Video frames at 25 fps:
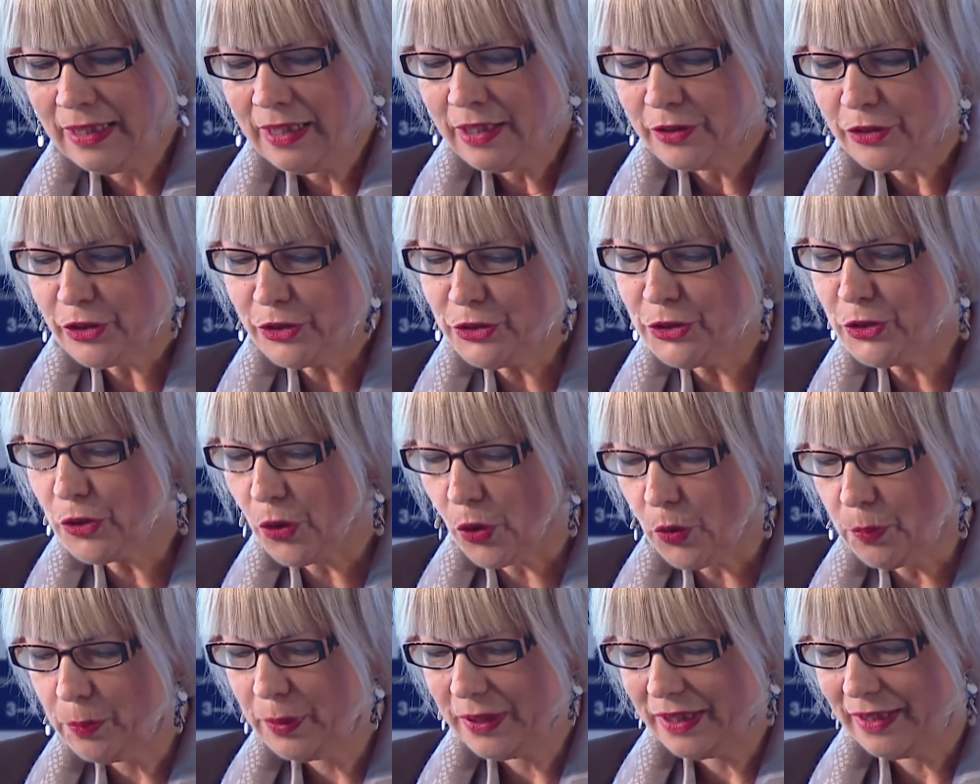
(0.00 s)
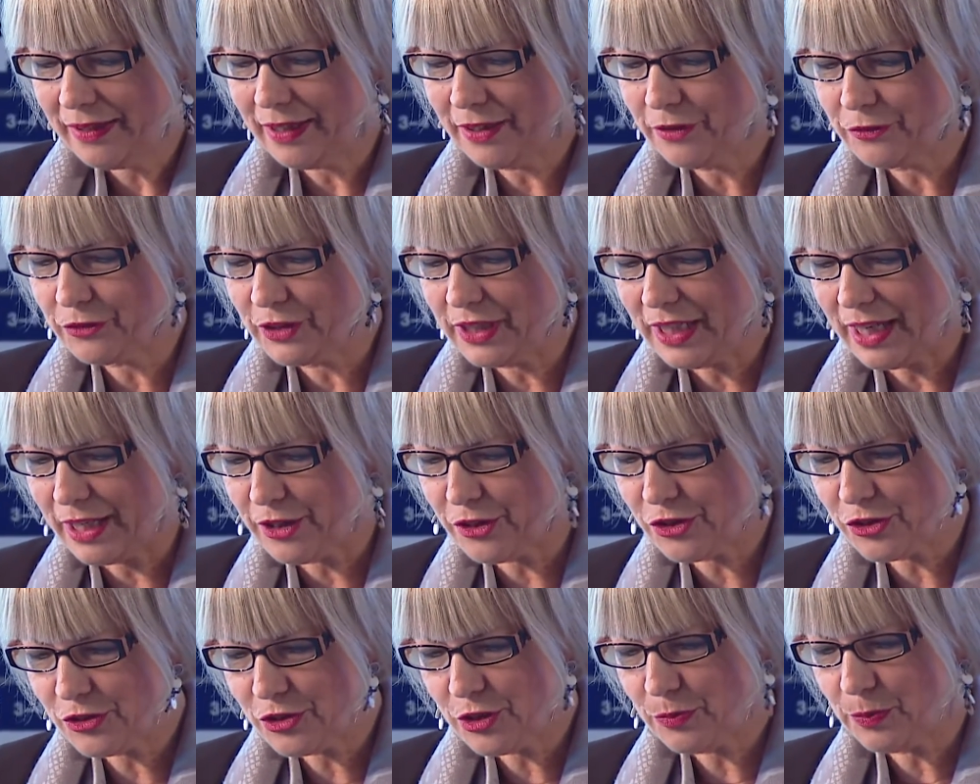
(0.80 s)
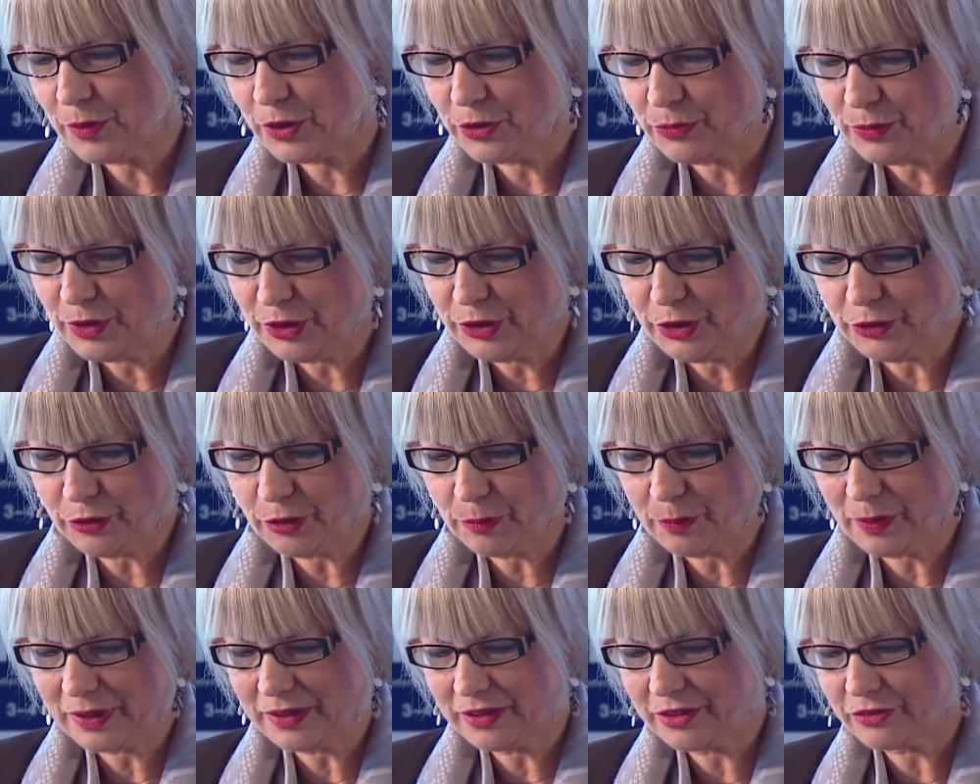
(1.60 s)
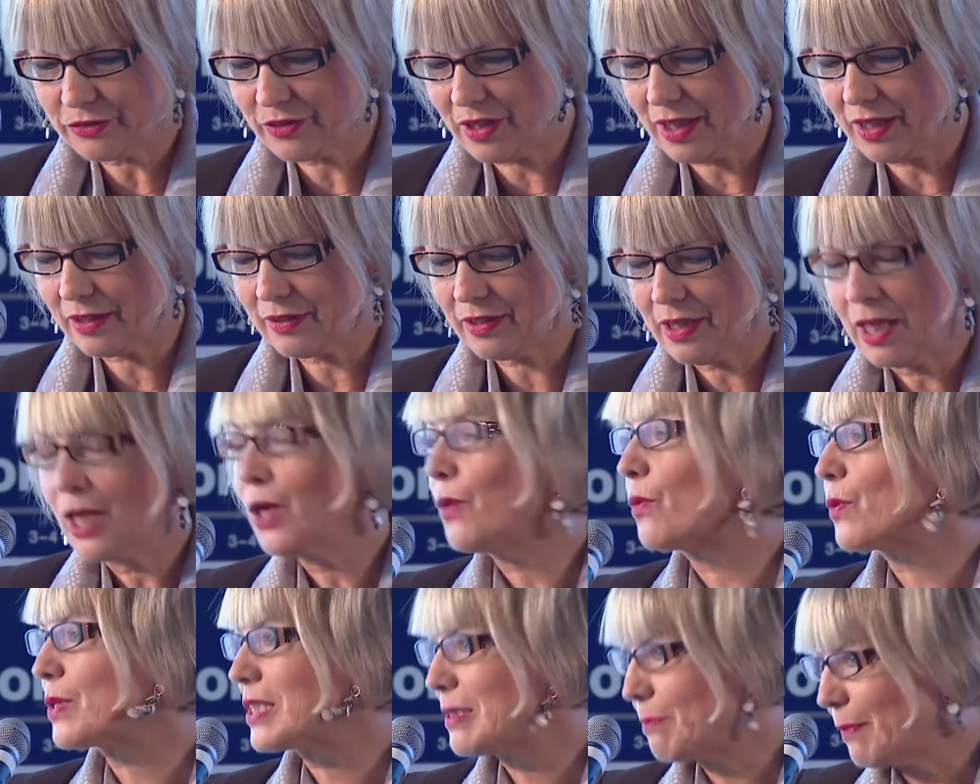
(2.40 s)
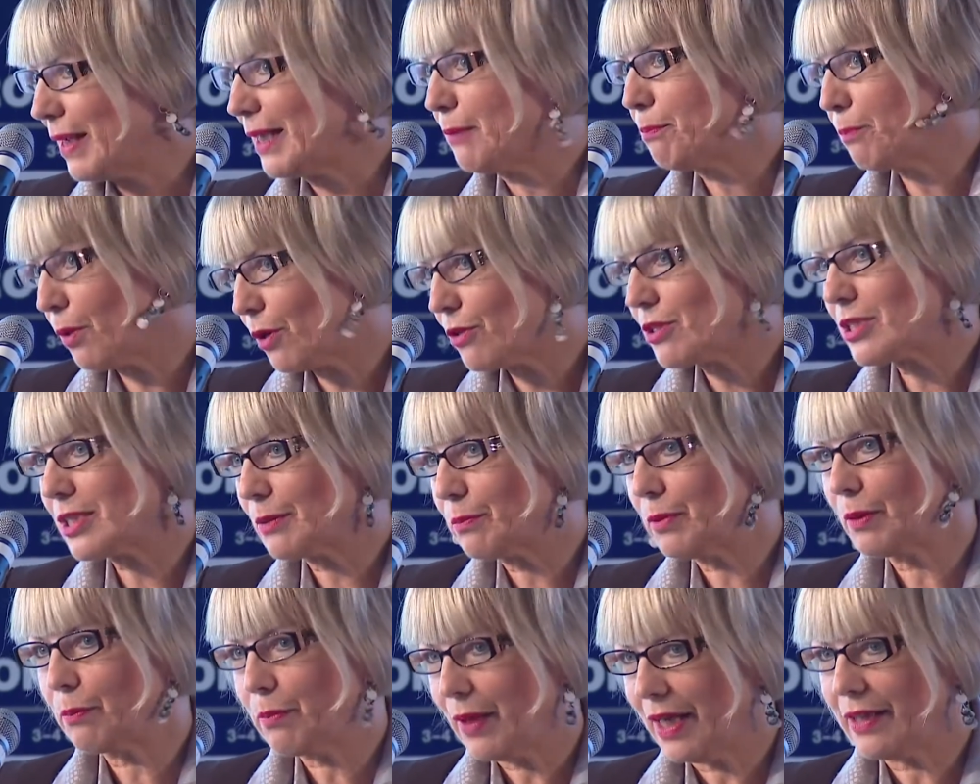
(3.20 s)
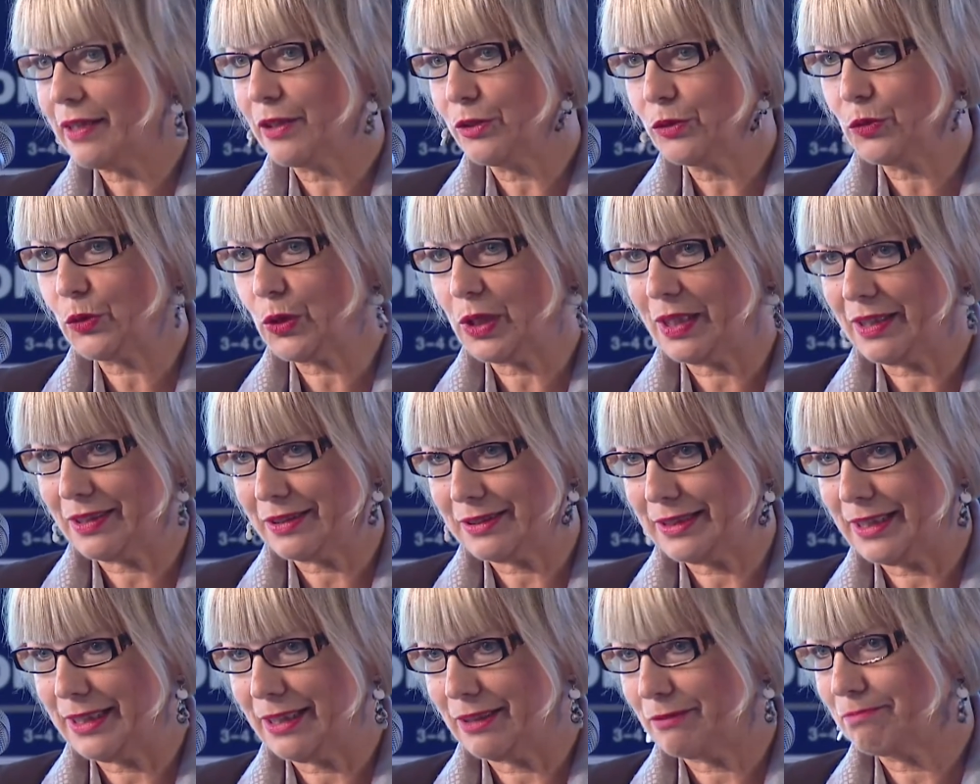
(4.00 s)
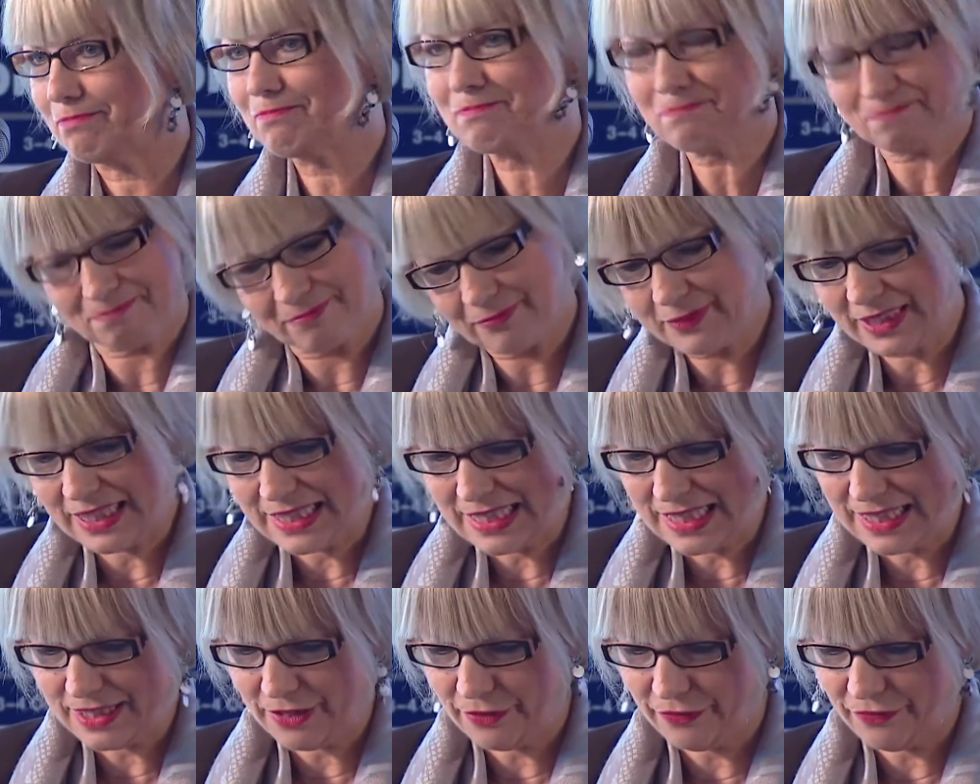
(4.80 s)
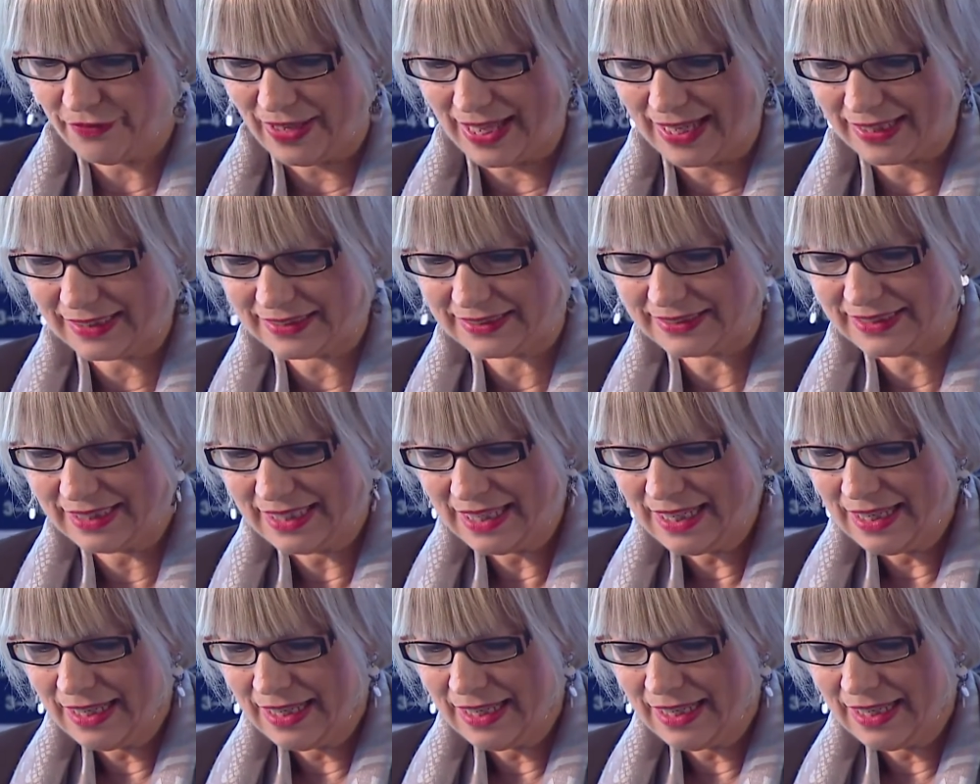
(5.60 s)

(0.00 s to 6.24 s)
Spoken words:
The new opening in relations between Europe and Iran was made possible by the nuclear deal. This is a fact.